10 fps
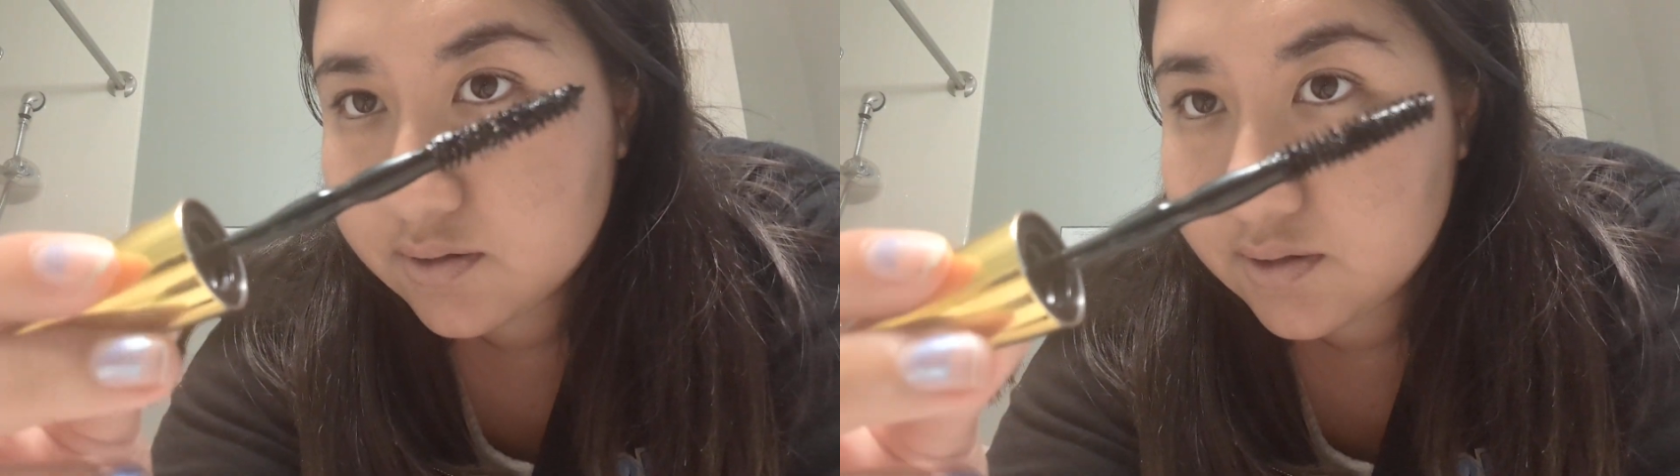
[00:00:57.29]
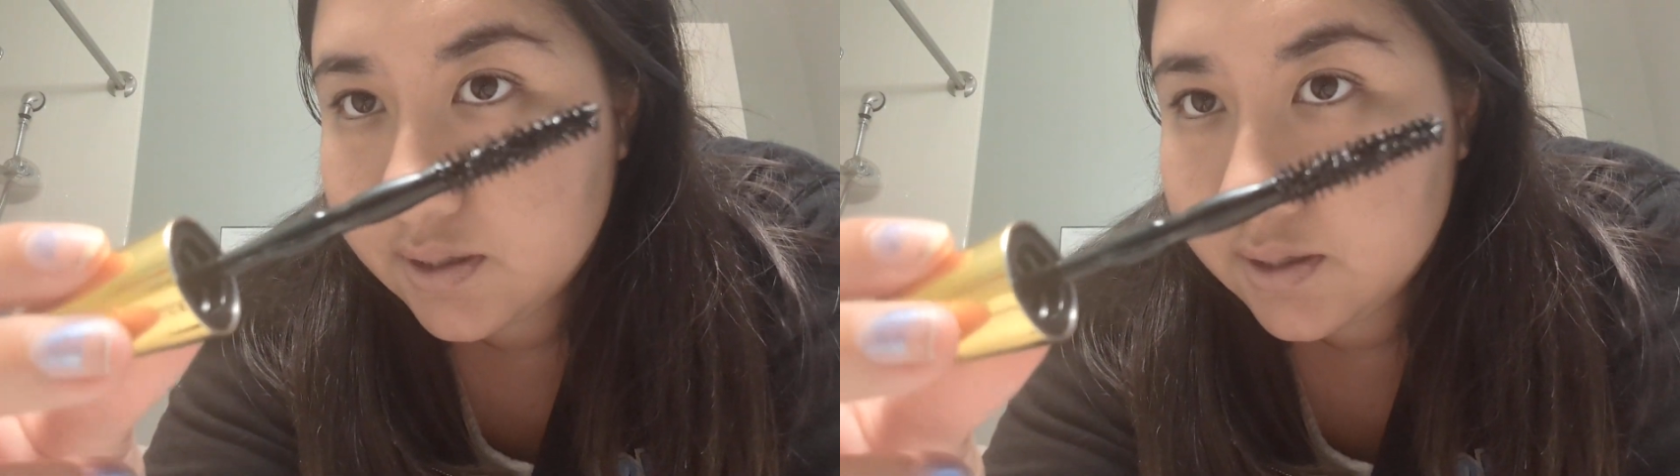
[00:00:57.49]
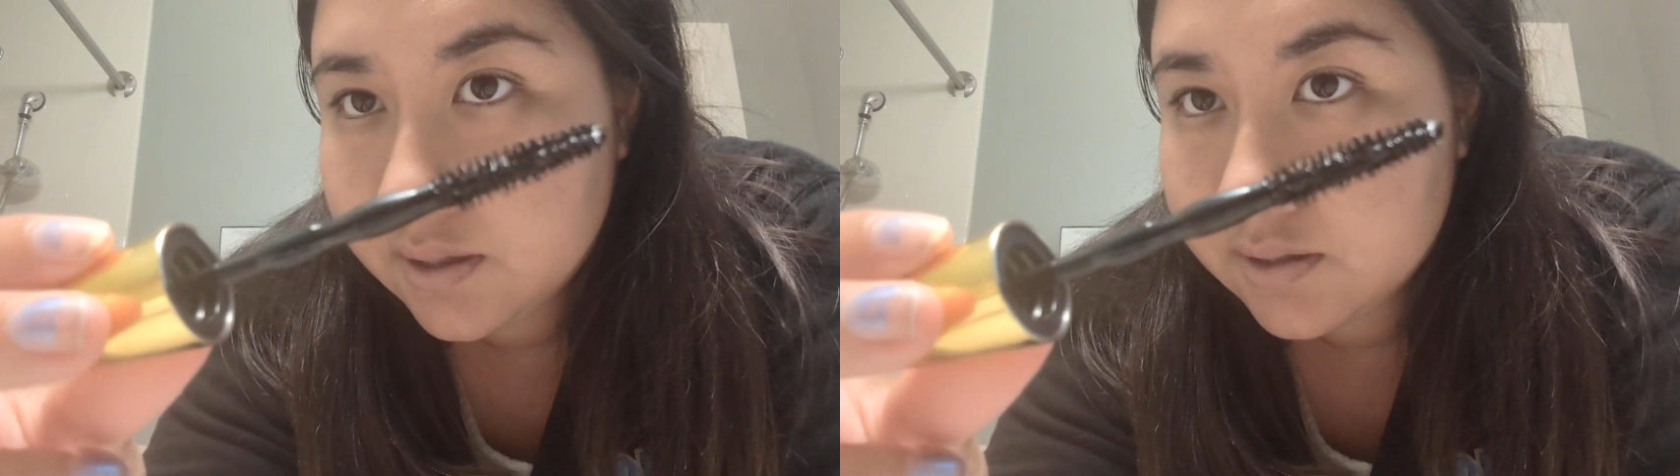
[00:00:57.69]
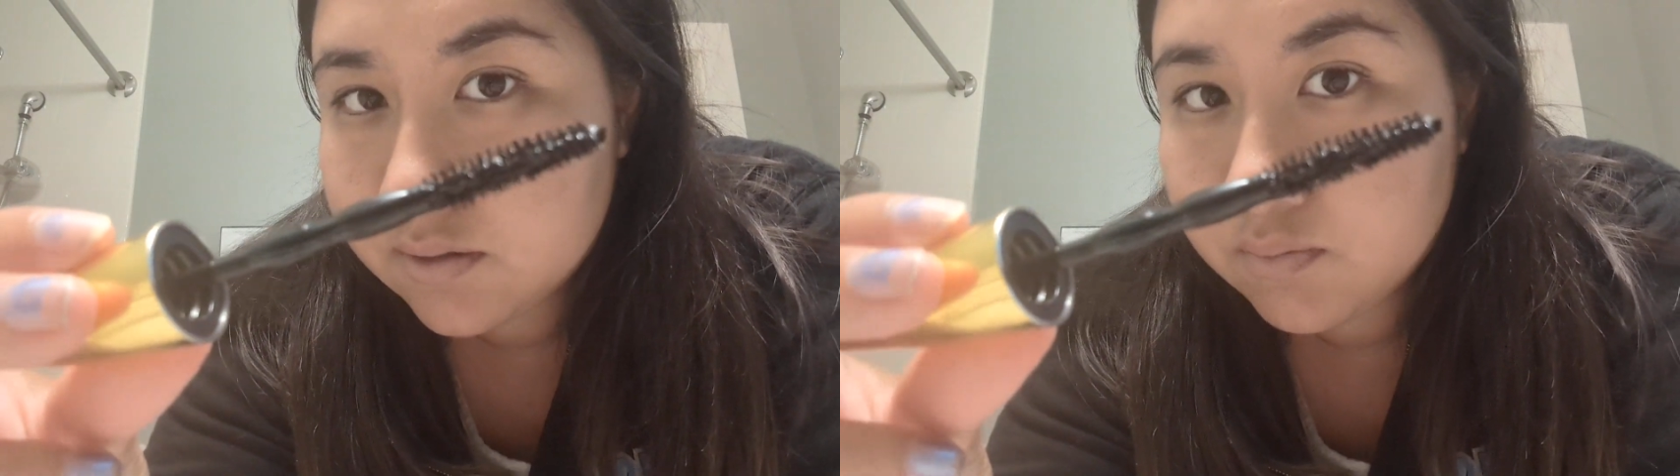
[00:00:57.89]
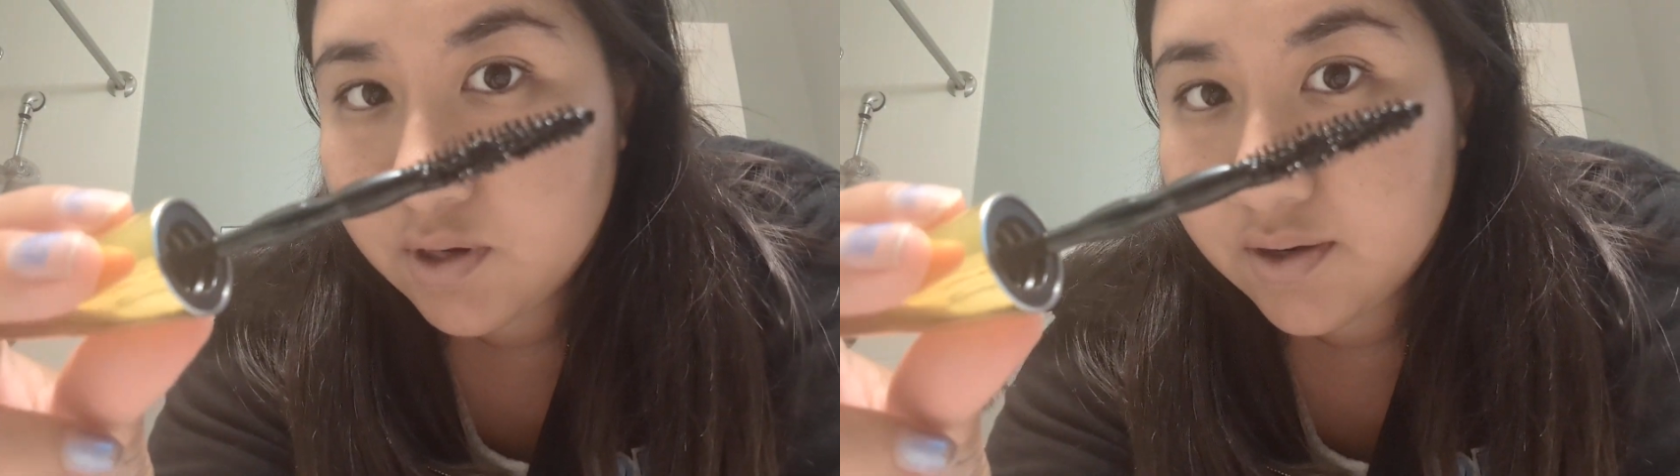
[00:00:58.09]
Like, it's
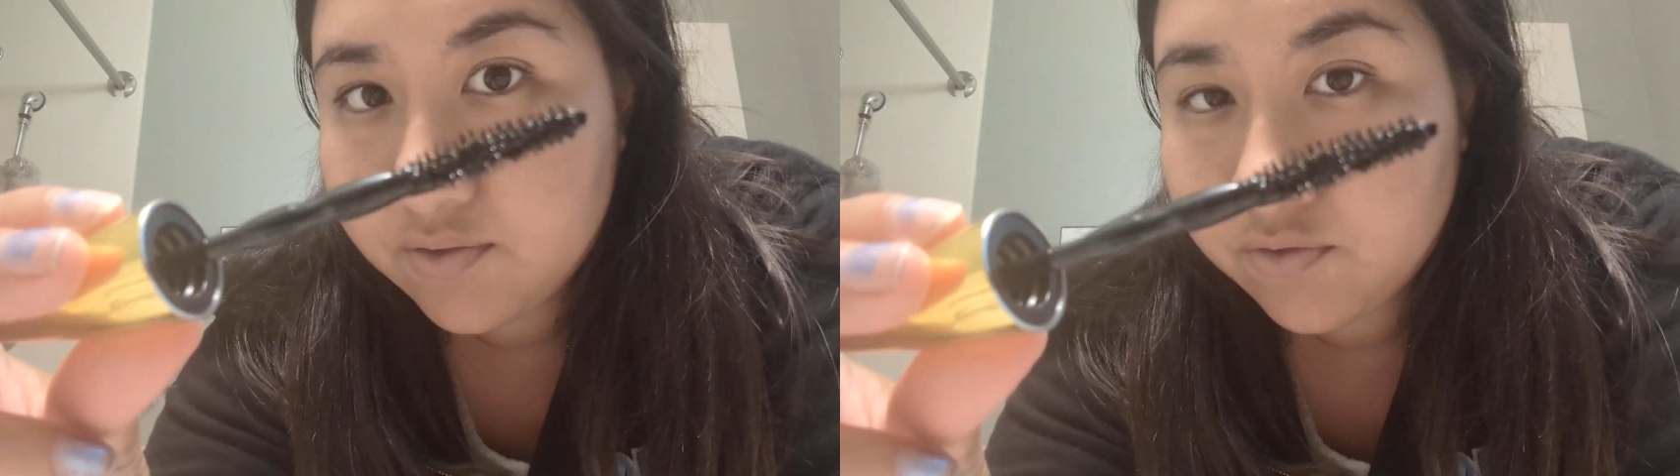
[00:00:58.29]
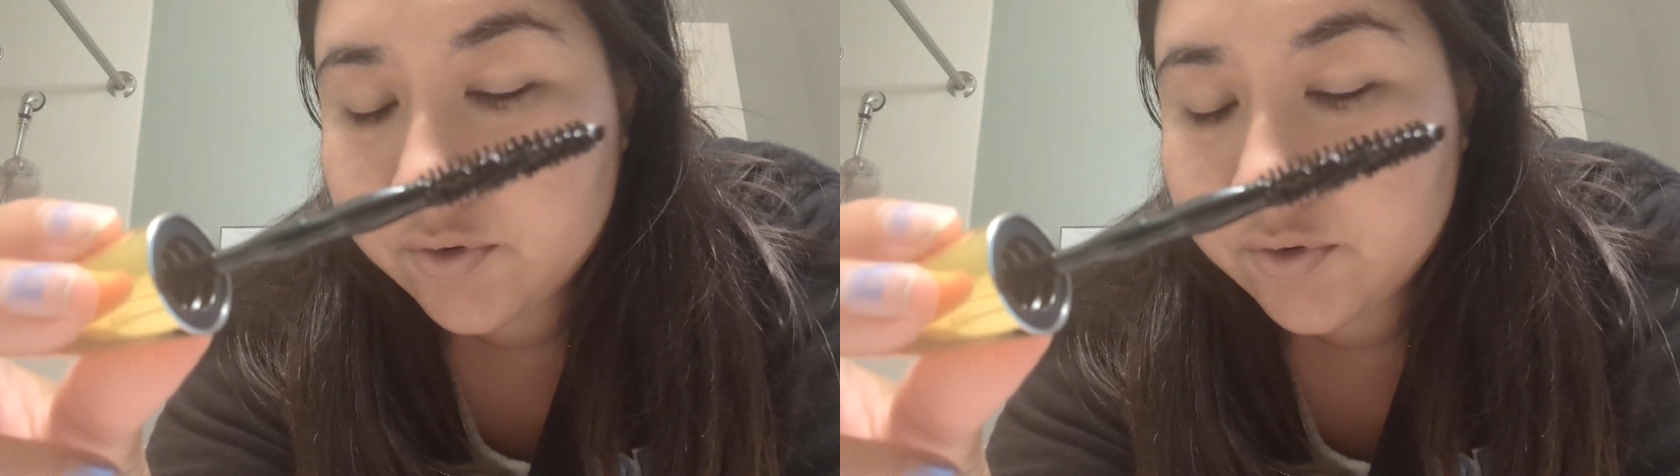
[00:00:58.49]
very